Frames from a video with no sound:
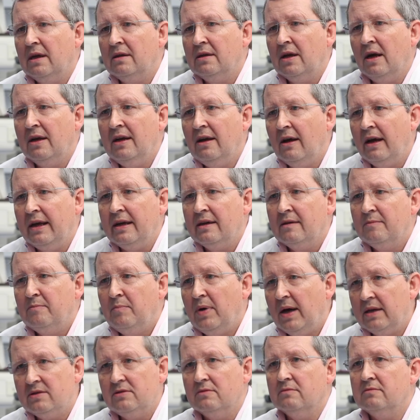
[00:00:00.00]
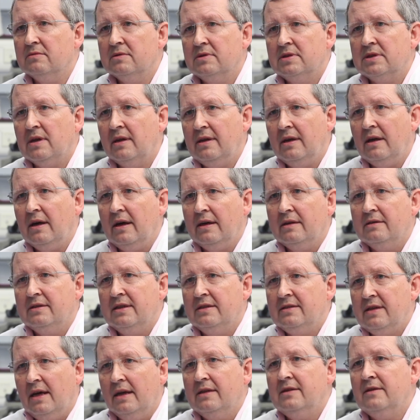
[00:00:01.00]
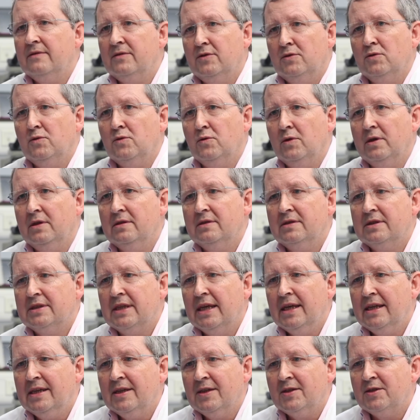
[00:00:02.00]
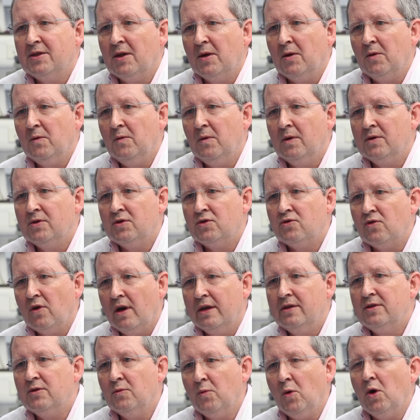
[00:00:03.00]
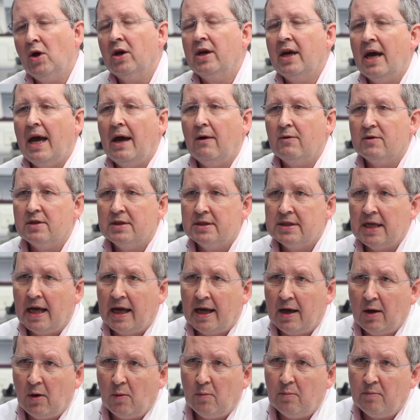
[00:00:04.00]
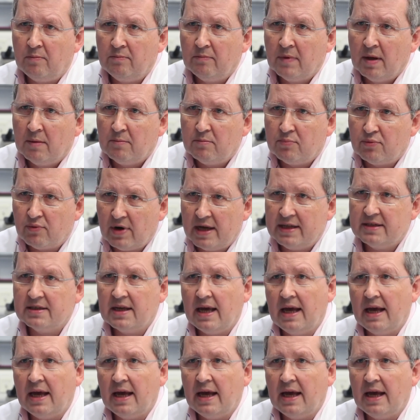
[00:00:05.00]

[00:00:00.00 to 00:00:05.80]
I like puzzles, I like detective stories. So trying to work out how breast